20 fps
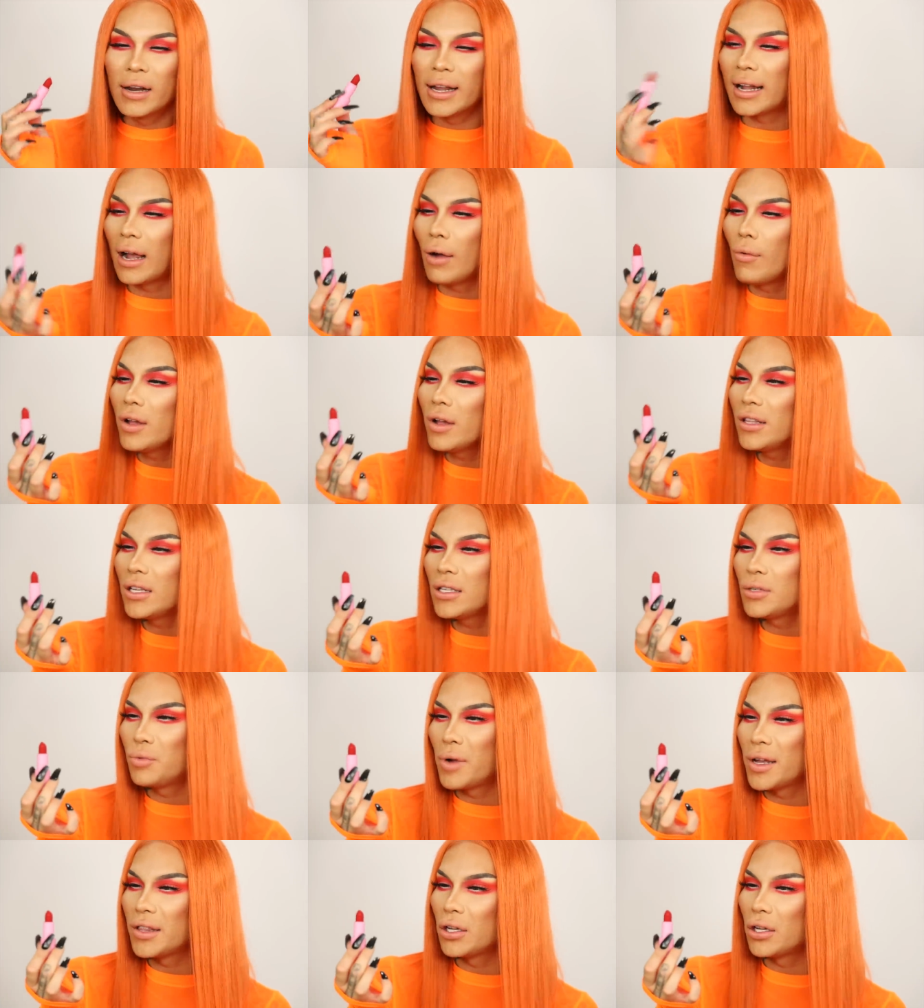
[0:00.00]
Like, I want this
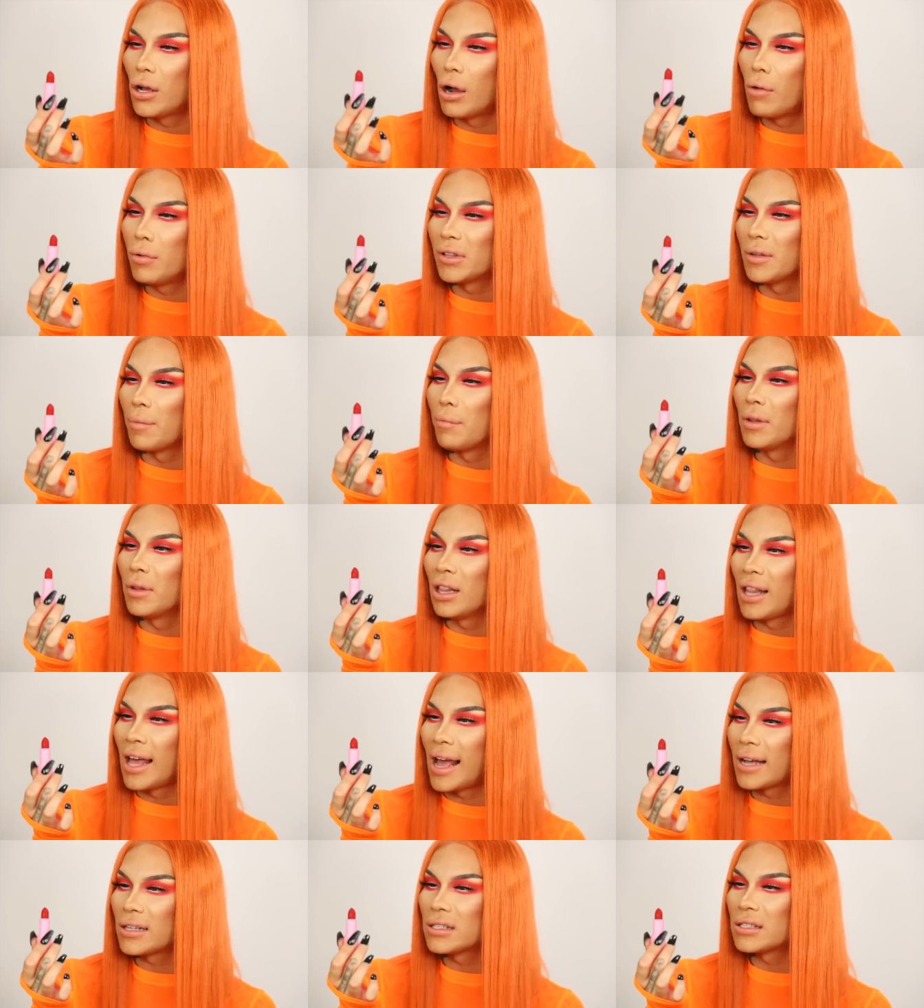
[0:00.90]
red to go with a
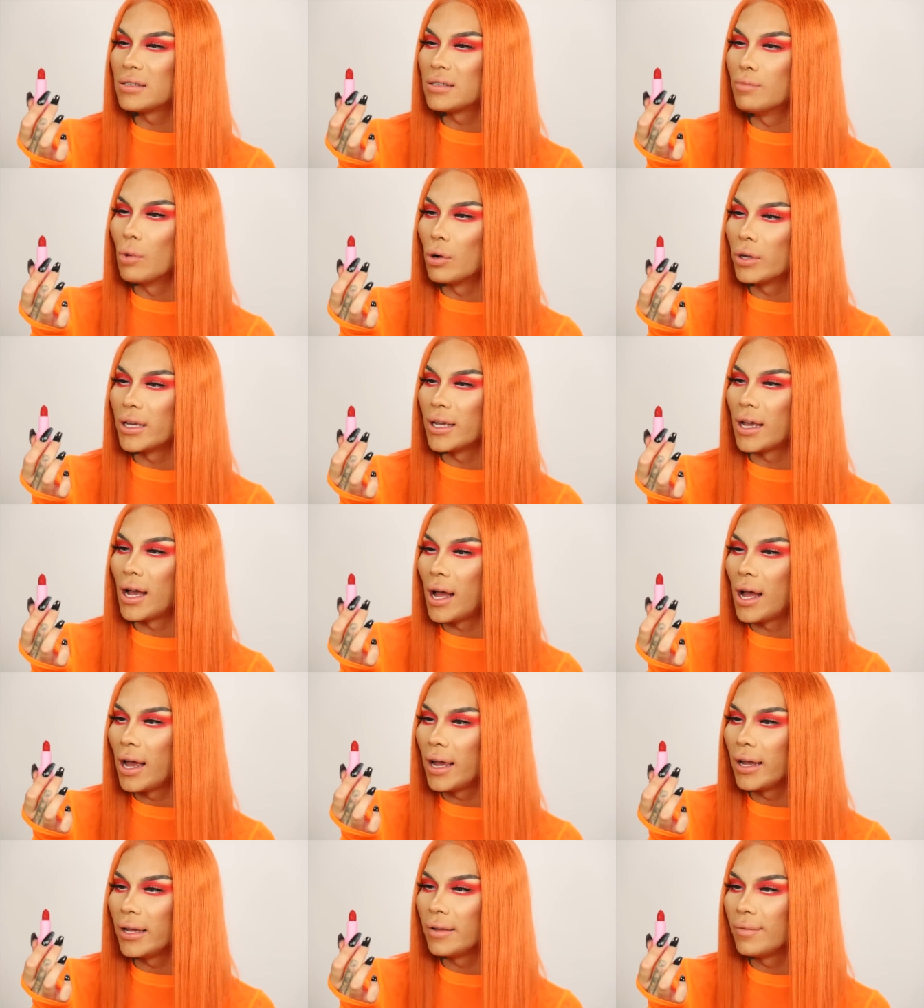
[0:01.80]
black smoky
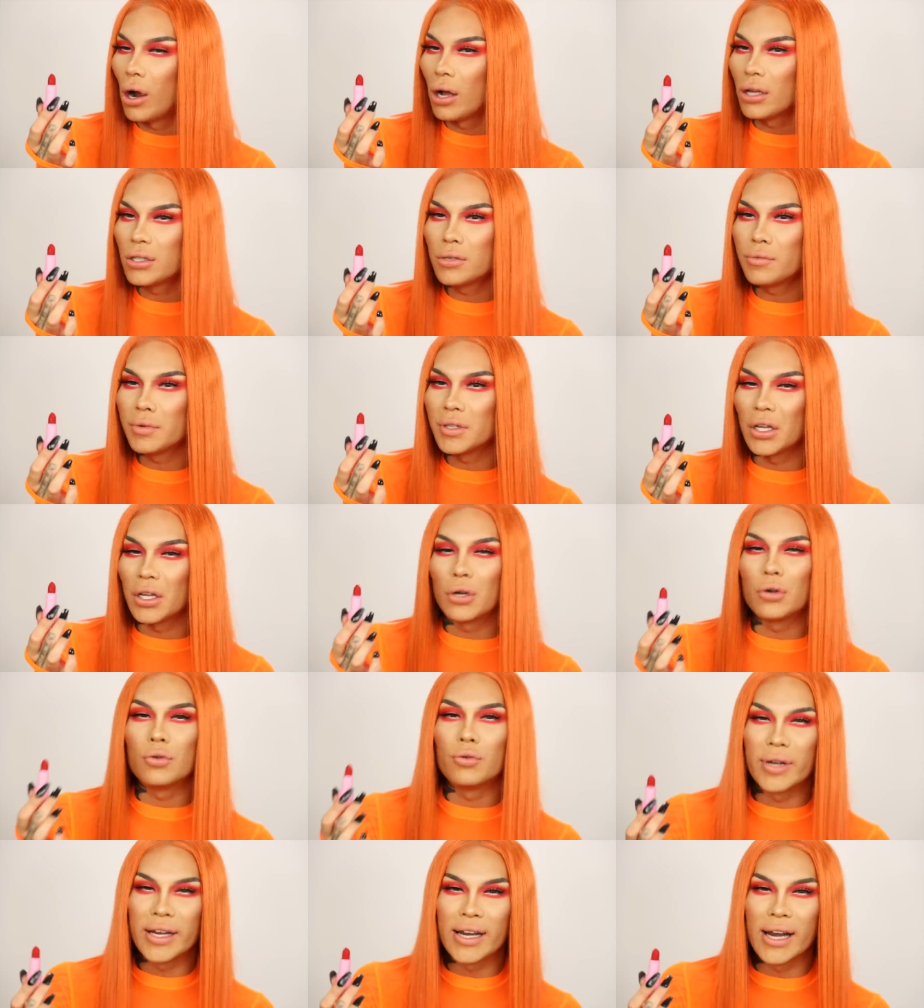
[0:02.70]
eye, also with a
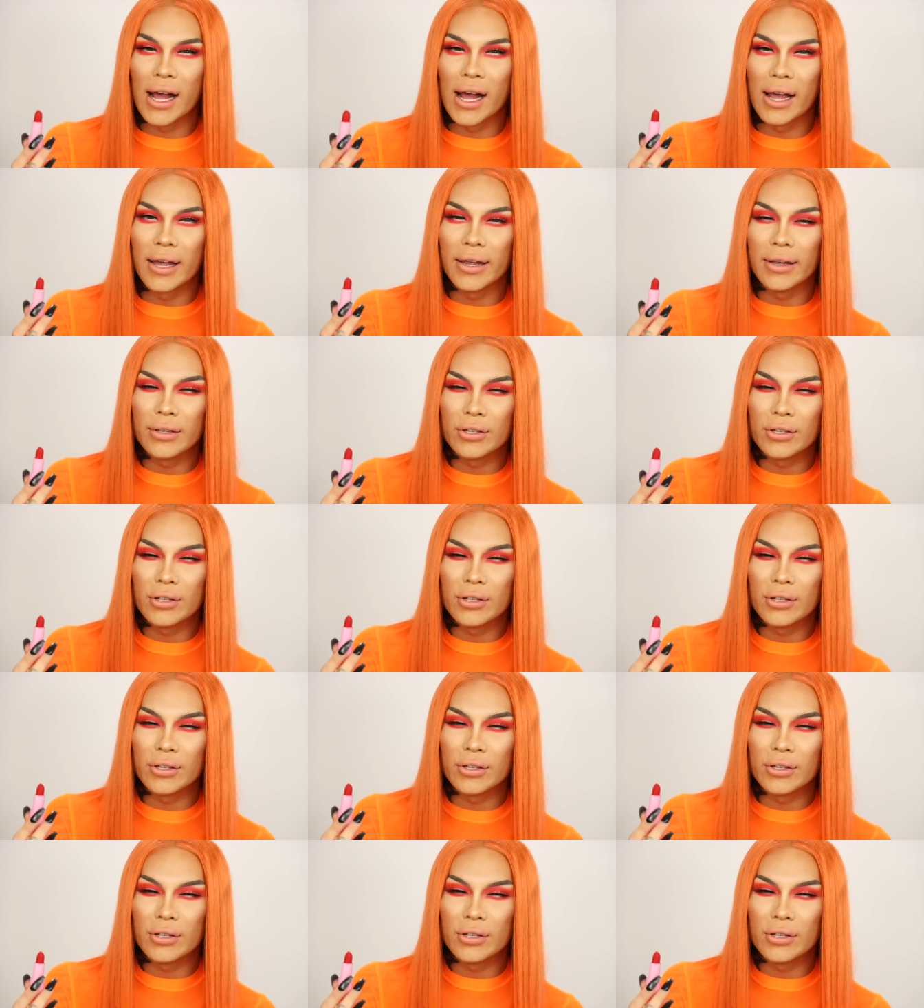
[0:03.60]
green eye.